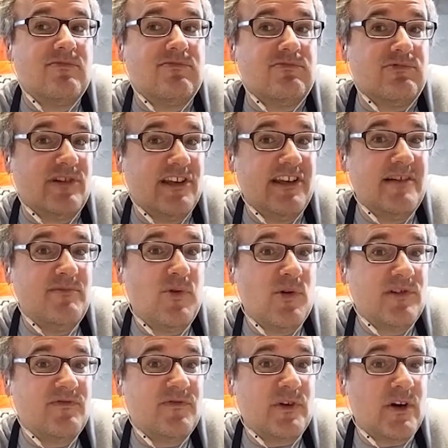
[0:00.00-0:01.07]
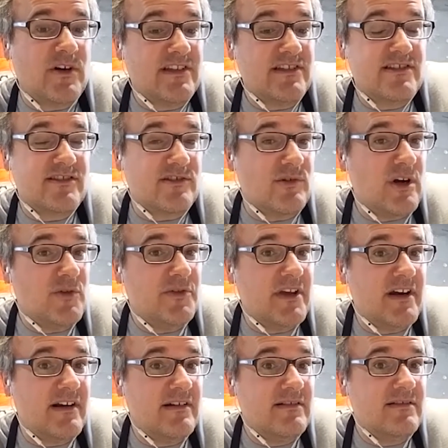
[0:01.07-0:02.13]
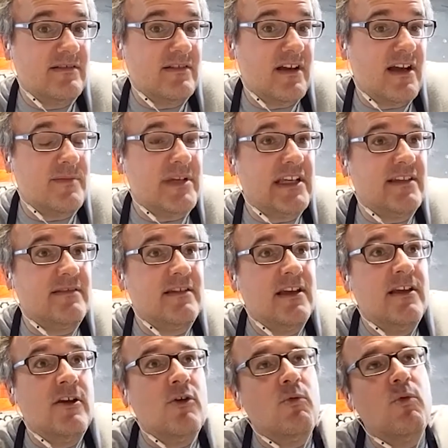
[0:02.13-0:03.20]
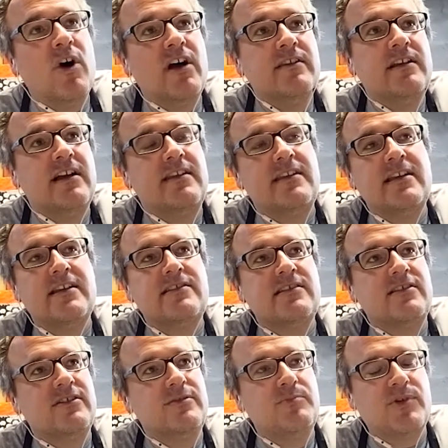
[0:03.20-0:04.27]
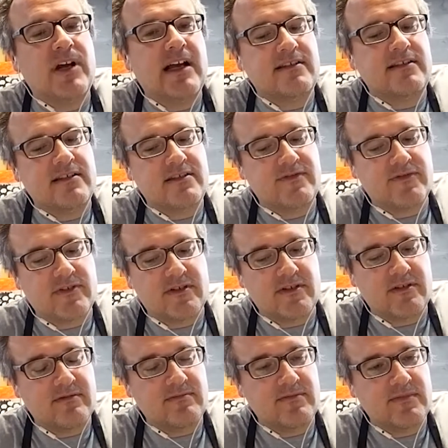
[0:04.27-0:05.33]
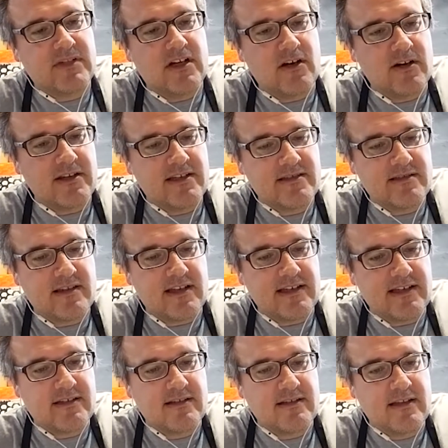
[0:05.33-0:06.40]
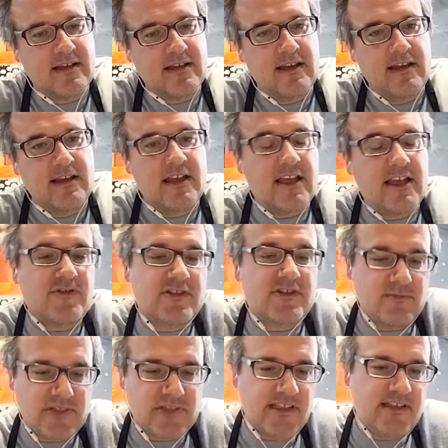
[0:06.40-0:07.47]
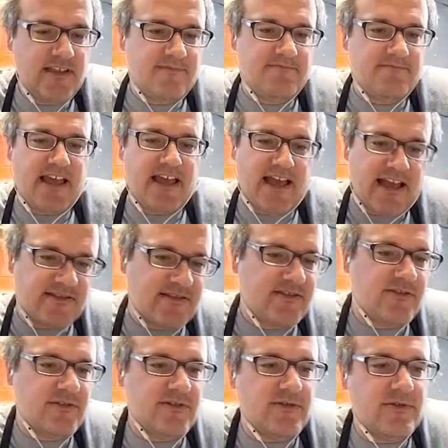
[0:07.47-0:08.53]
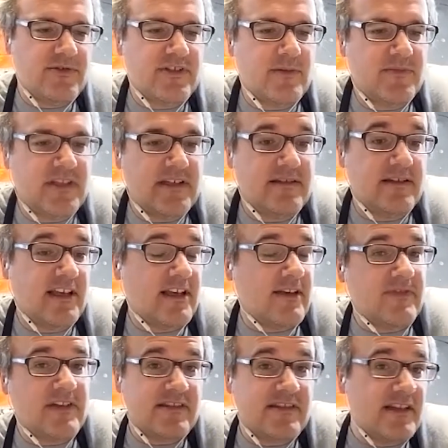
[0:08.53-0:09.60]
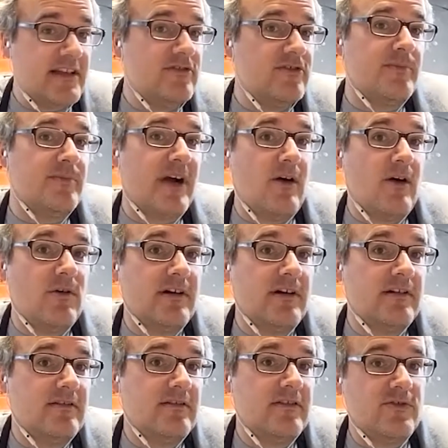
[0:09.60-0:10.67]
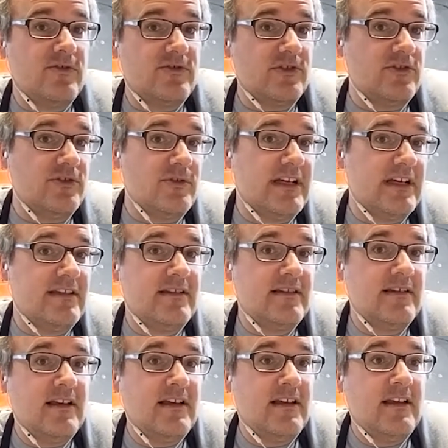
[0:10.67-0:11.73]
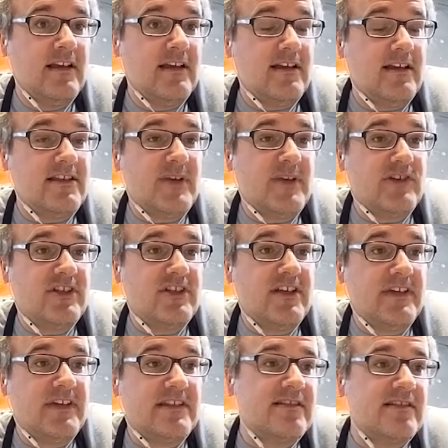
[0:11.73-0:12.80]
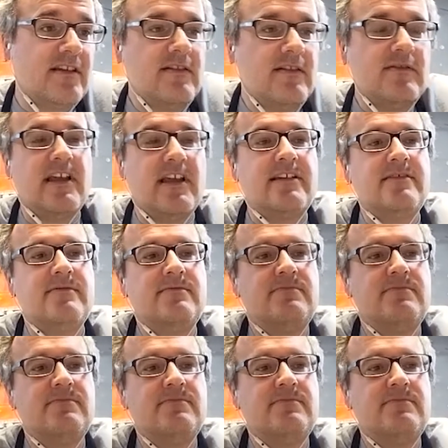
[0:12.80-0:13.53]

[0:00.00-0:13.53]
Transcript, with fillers: really important for artists to go out there. I mean, one, I think it's a good practice for artists. Like, if somebody asks you to do something, if it's in your power, you should do it, especially if it's like,